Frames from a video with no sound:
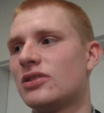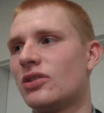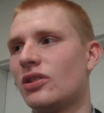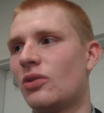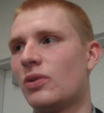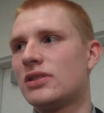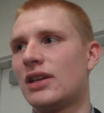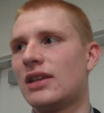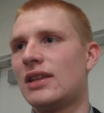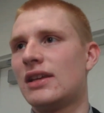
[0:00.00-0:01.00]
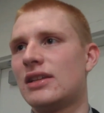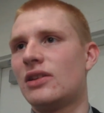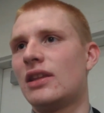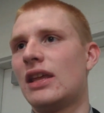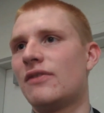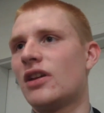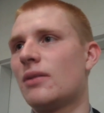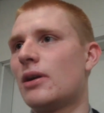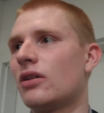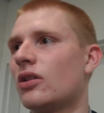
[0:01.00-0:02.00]
So you know, once I get that down, then they have to
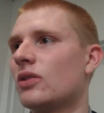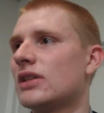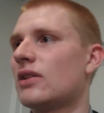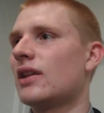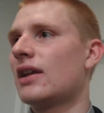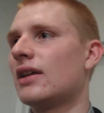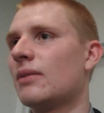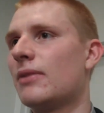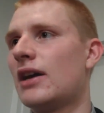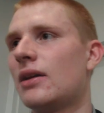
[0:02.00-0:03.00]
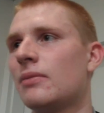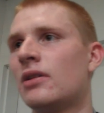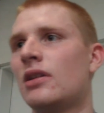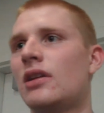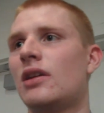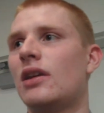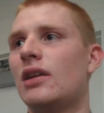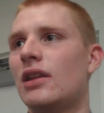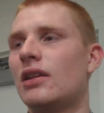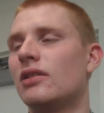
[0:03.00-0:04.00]
come out and close out. Then I can get by them,
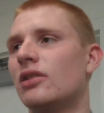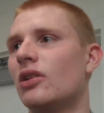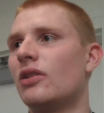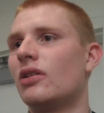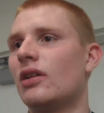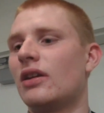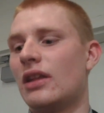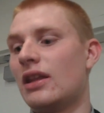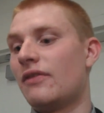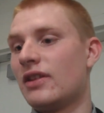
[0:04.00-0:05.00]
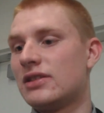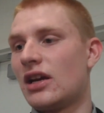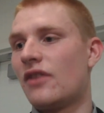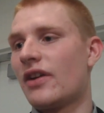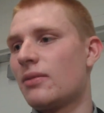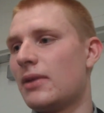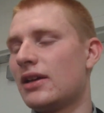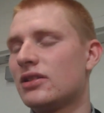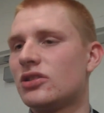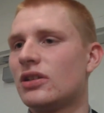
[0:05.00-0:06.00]
and then you know, and then if they seg off, oh, I can
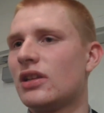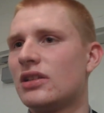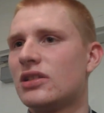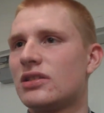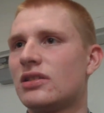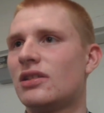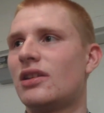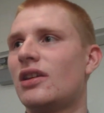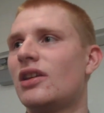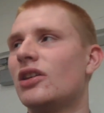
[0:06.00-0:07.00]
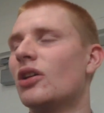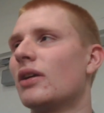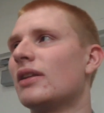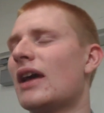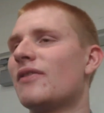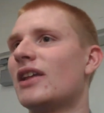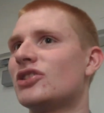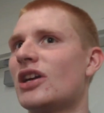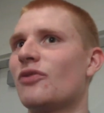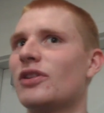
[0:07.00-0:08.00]
make it. So it, it just, you know, having that
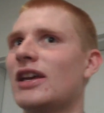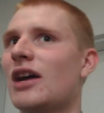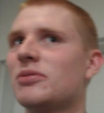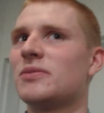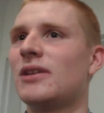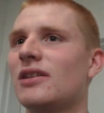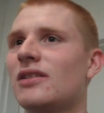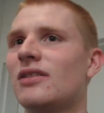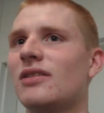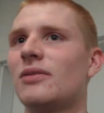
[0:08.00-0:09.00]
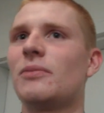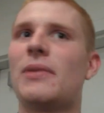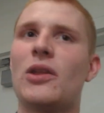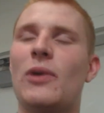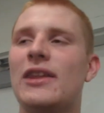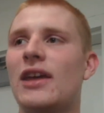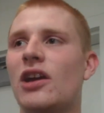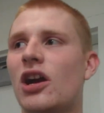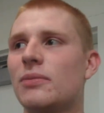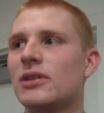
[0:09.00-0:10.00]
shot really helps me. By the way, they
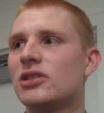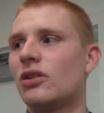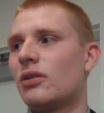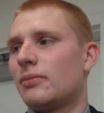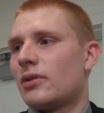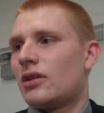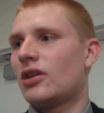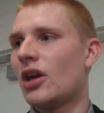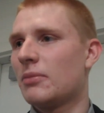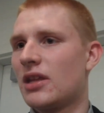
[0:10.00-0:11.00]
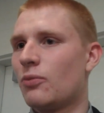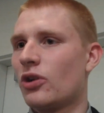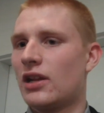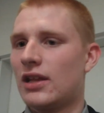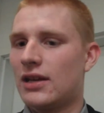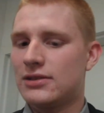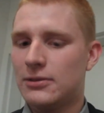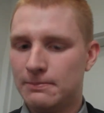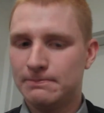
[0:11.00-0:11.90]
guard me, so yeah, I'm gonna keep working out like I said.